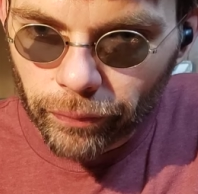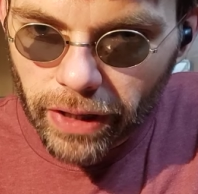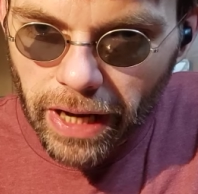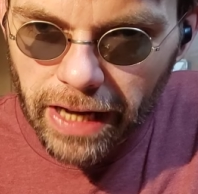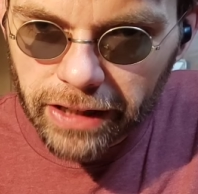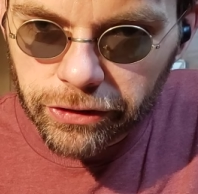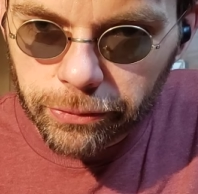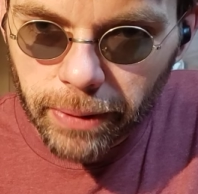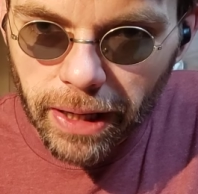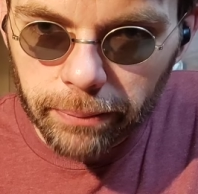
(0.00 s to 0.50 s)

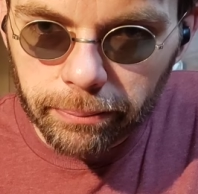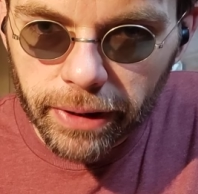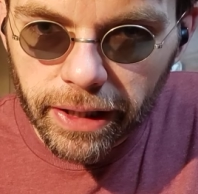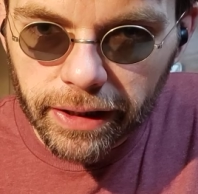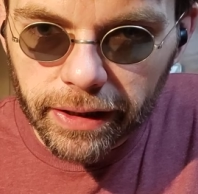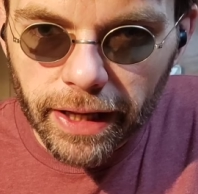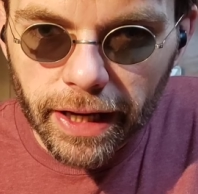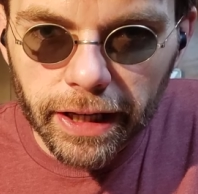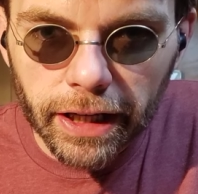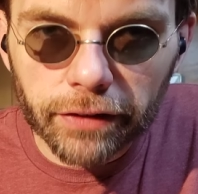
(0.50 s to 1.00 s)
that's my
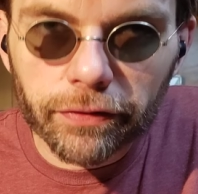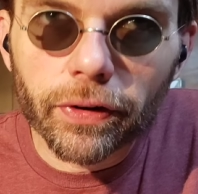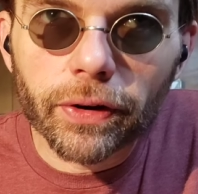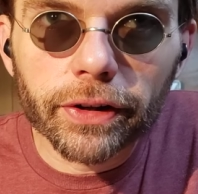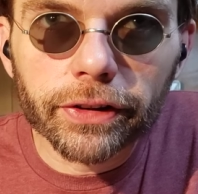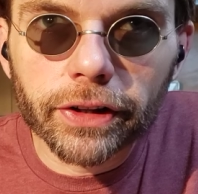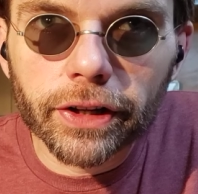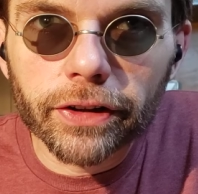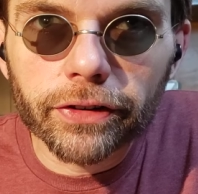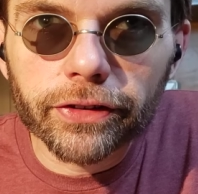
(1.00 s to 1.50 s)
big negative
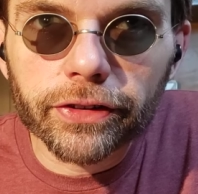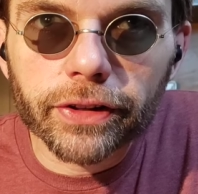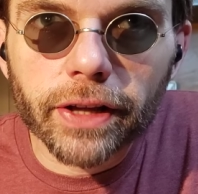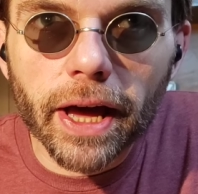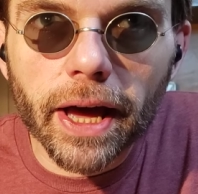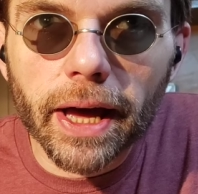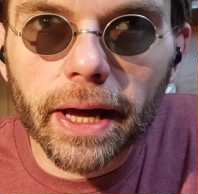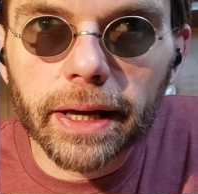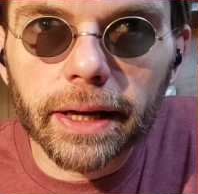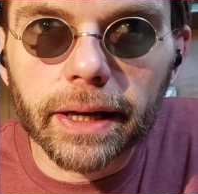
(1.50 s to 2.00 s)
on this
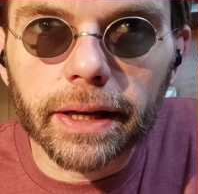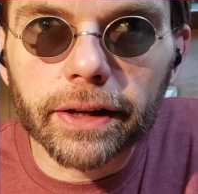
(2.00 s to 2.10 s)
guy,